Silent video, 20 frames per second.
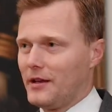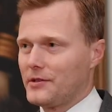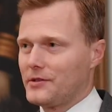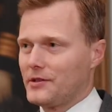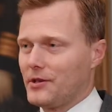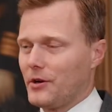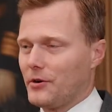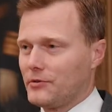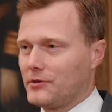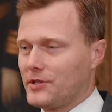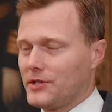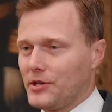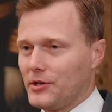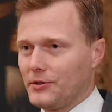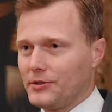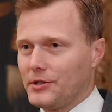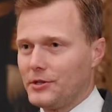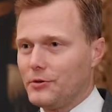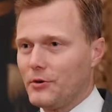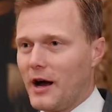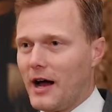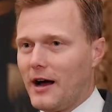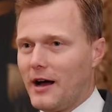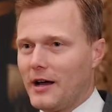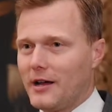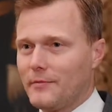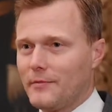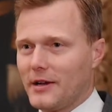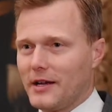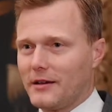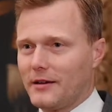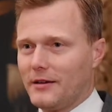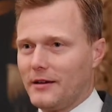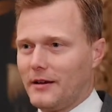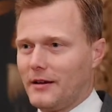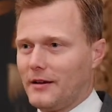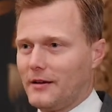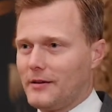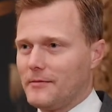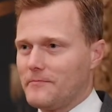So still too high, but
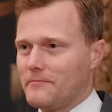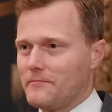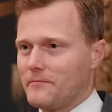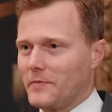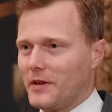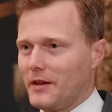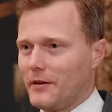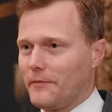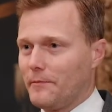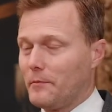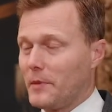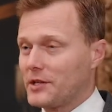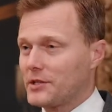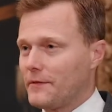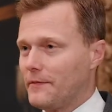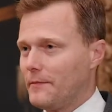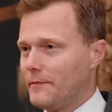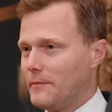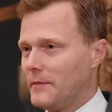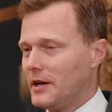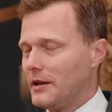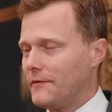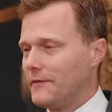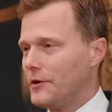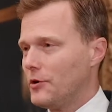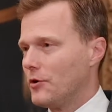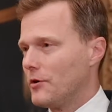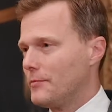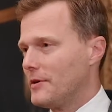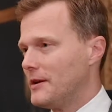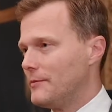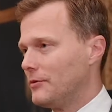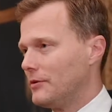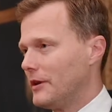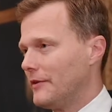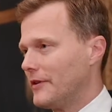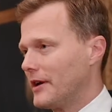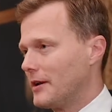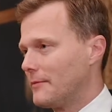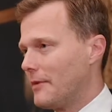many fewer people
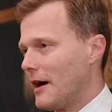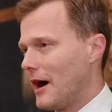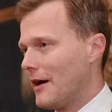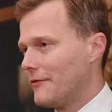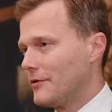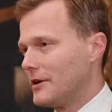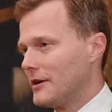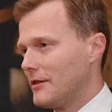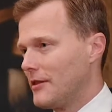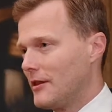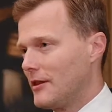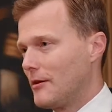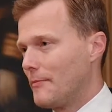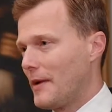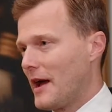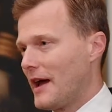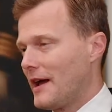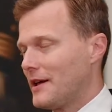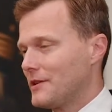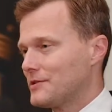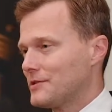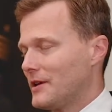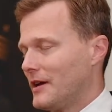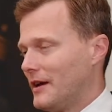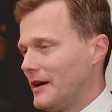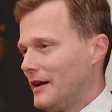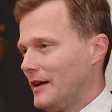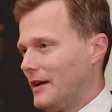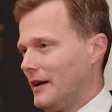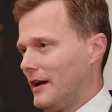living in poverty than the past.